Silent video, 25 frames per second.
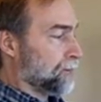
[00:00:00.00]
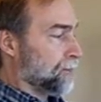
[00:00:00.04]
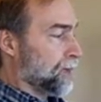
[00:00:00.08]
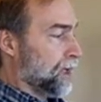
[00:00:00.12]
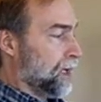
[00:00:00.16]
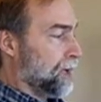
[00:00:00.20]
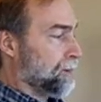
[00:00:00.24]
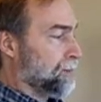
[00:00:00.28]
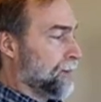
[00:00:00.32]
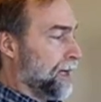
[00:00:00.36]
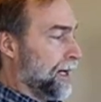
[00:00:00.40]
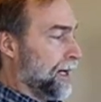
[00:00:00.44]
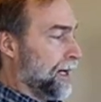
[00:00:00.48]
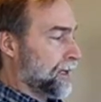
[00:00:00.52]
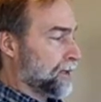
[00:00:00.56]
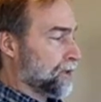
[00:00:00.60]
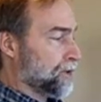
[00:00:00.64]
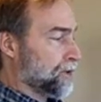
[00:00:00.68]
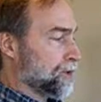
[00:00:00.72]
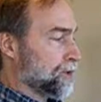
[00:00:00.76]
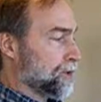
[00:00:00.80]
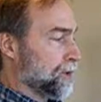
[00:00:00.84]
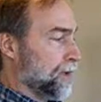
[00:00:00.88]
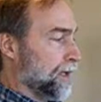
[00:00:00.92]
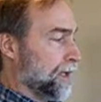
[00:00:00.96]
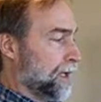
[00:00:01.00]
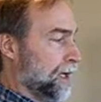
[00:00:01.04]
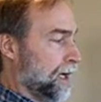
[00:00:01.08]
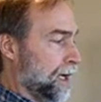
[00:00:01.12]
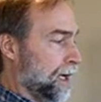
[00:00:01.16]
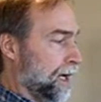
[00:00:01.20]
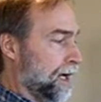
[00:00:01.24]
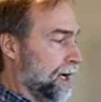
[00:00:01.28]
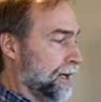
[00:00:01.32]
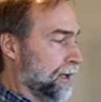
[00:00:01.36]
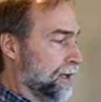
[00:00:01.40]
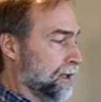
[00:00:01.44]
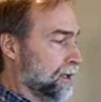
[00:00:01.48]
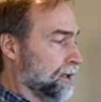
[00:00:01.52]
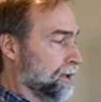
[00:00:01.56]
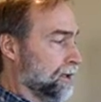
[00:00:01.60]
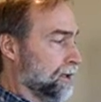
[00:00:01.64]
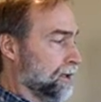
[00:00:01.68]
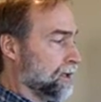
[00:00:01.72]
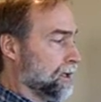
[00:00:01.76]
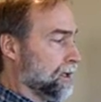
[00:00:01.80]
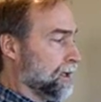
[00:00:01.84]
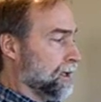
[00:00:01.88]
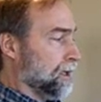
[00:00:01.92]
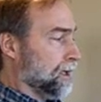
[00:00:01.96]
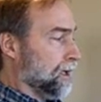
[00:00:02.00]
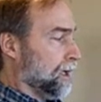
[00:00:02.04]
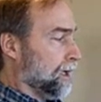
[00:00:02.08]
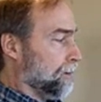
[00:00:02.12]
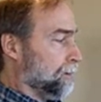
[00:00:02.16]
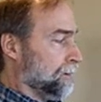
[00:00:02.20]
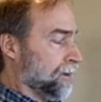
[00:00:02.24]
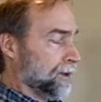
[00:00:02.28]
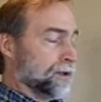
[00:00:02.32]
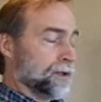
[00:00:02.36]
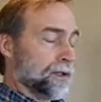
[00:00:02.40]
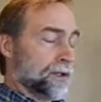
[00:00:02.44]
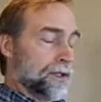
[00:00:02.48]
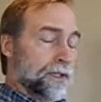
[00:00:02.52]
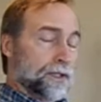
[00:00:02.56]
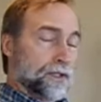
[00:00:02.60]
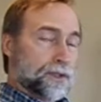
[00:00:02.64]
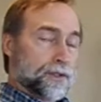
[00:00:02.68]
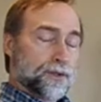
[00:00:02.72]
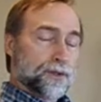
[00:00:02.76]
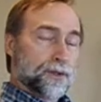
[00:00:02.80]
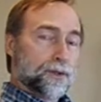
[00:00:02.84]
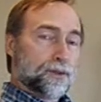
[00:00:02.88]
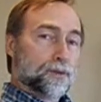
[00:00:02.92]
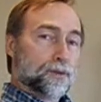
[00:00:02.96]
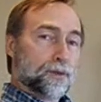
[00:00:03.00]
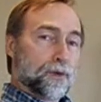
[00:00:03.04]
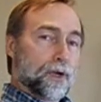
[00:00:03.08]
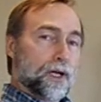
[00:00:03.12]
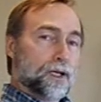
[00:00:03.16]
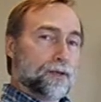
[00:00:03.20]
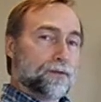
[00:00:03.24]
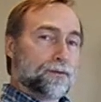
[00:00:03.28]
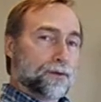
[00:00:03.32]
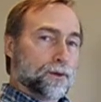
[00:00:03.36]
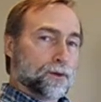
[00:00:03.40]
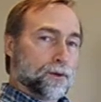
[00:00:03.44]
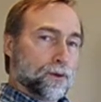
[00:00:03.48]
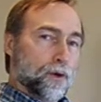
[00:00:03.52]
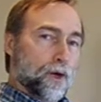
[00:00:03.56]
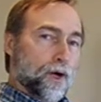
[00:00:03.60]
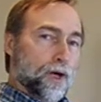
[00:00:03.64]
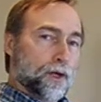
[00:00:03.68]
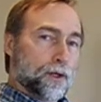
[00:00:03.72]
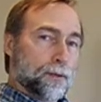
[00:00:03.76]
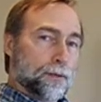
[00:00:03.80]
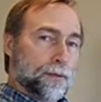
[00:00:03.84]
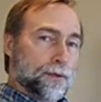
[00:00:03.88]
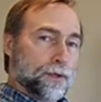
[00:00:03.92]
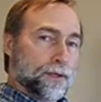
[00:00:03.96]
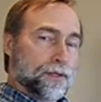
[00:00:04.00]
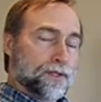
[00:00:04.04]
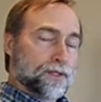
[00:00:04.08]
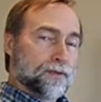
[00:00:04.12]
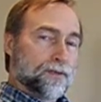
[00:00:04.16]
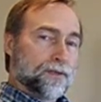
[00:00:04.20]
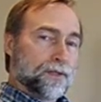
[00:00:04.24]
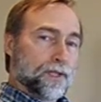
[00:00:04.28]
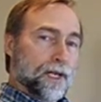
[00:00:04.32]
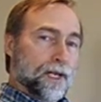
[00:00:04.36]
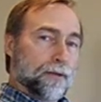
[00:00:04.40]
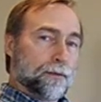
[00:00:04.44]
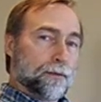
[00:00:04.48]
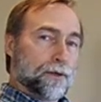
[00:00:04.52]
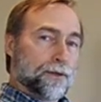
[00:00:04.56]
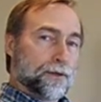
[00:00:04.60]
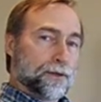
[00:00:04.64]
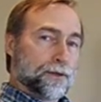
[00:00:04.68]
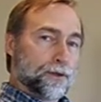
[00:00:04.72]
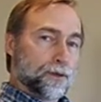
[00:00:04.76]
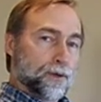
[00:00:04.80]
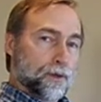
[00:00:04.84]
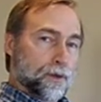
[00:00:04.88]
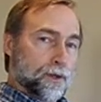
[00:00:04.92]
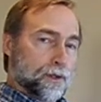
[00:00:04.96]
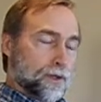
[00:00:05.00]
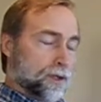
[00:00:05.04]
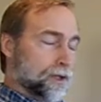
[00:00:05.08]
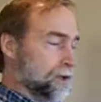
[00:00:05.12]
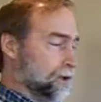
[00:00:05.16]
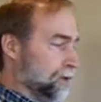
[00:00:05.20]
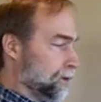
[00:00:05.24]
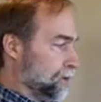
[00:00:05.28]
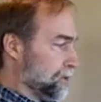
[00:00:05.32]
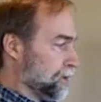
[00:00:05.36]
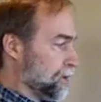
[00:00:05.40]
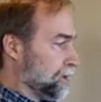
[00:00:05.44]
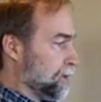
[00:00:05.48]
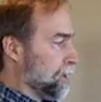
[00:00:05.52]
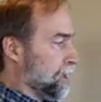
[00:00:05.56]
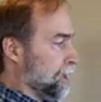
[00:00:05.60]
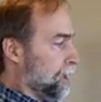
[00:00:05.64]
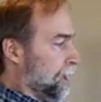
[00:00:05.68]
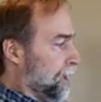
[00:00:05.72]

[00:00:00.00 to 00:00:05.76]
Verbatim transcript: come back to a higher ability to run for longer periods of time under your loads.